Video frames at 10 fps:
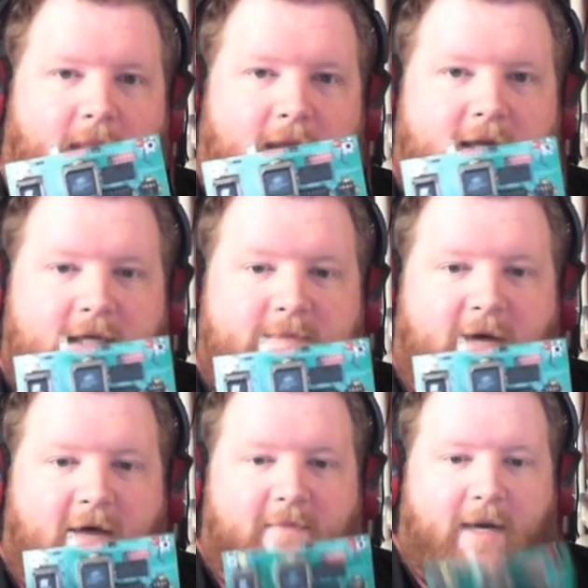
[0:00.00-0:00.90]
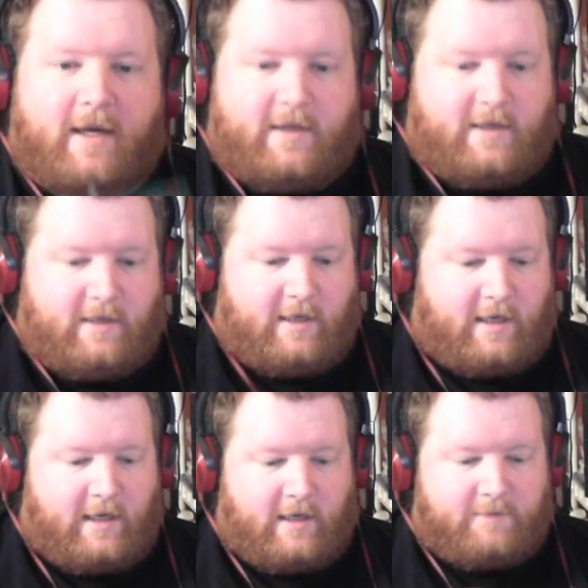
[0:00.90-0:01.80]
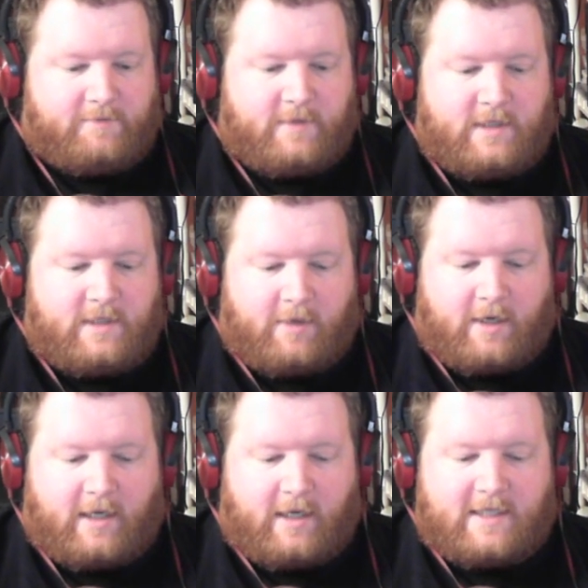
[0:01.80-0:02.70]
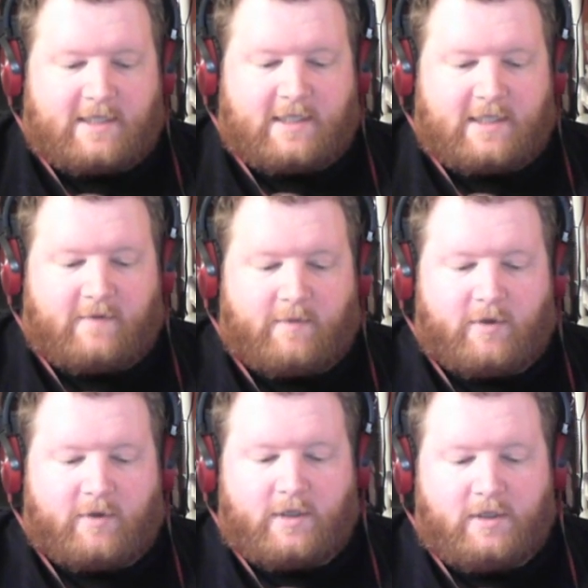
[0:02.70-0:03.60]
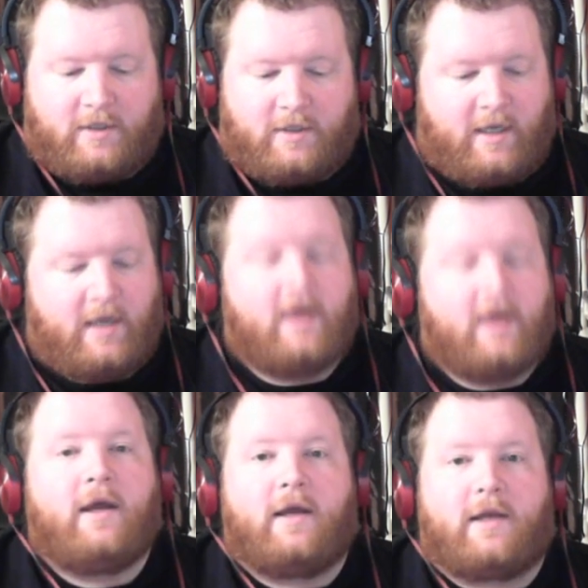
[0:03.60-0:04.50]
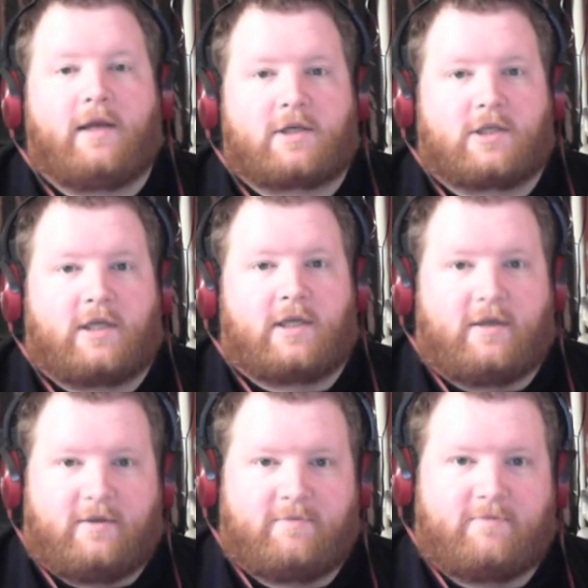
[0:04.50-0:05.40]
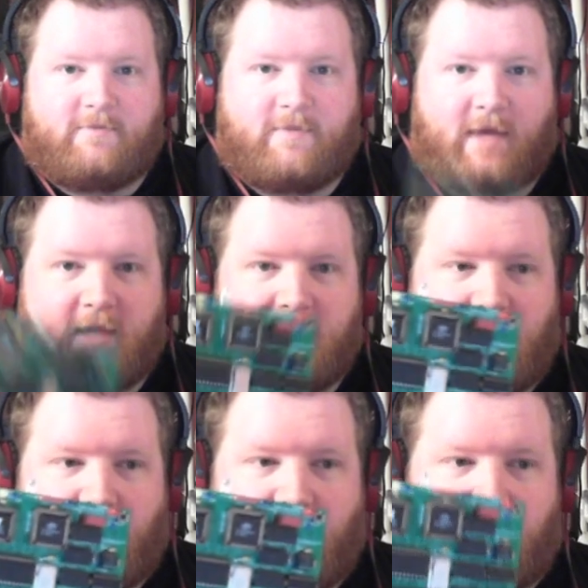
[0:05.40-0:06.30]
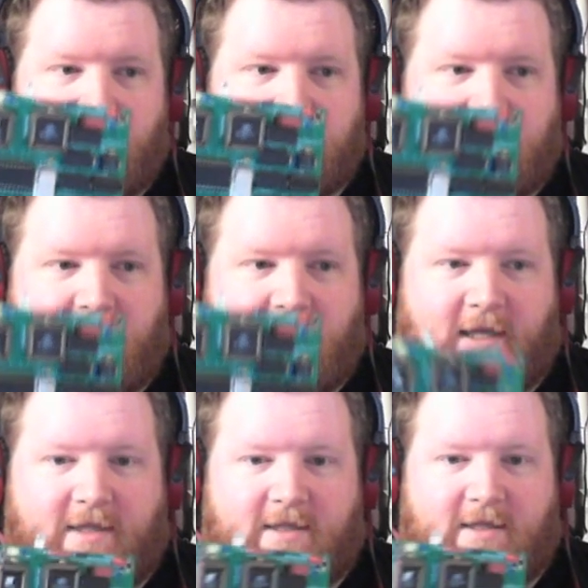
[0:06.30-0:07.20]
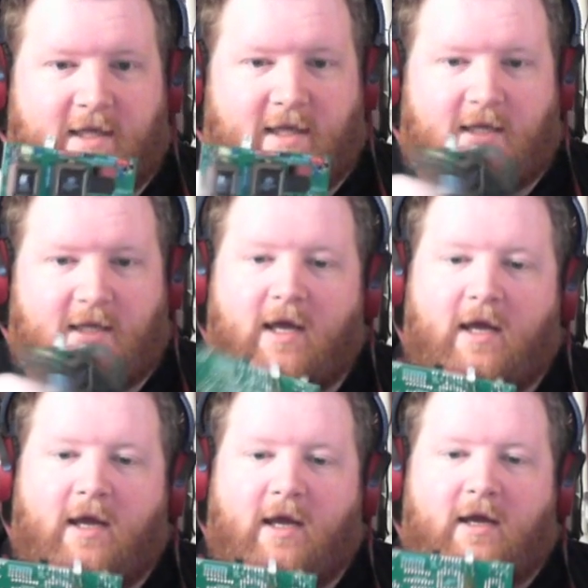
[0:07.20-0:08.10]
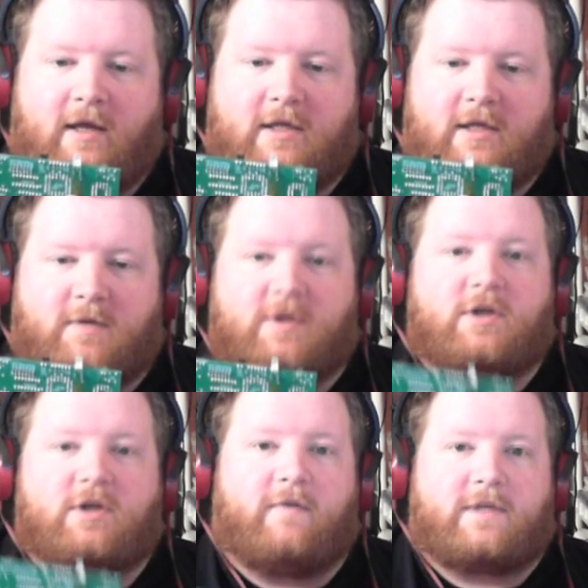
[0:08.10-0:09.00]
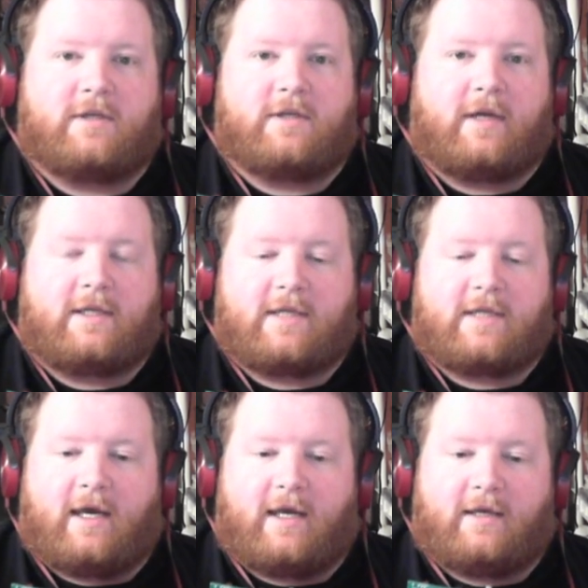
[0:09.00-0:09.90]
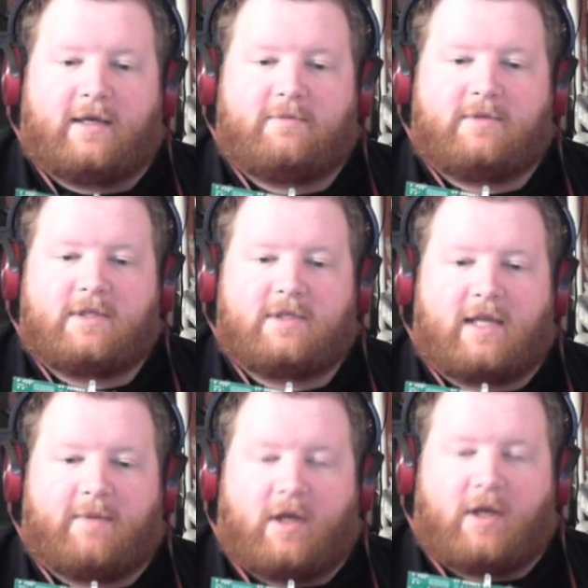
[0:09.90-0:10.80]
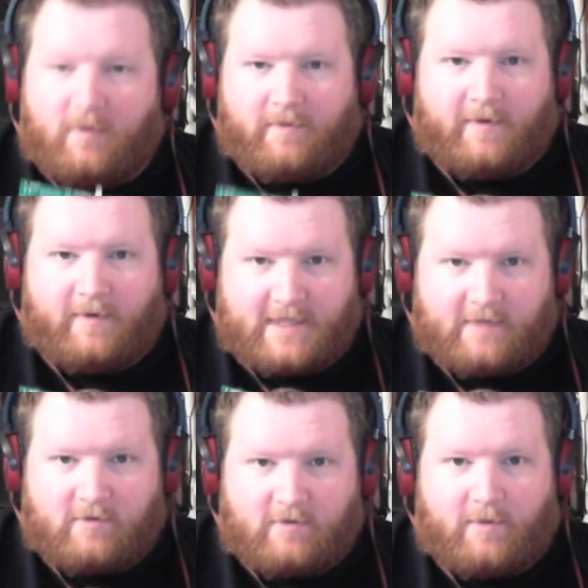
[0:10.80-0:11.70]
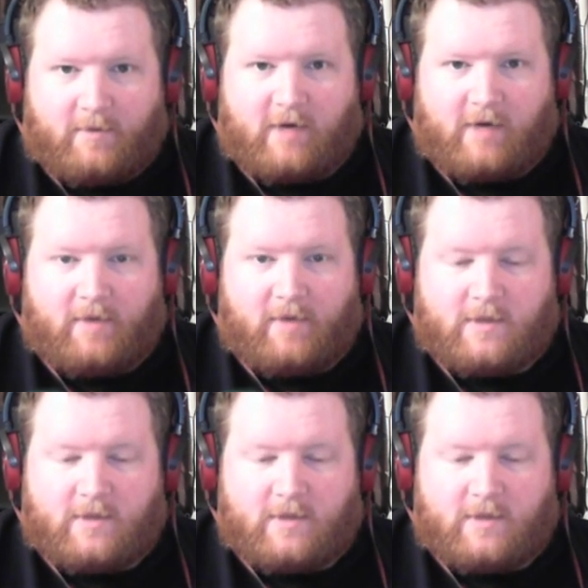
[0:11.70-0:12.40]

That is part of my debugging and testing of the board. It actually, that one goes directly to the switchover circuit, and just to let me know whether it's in ROM or RAM mode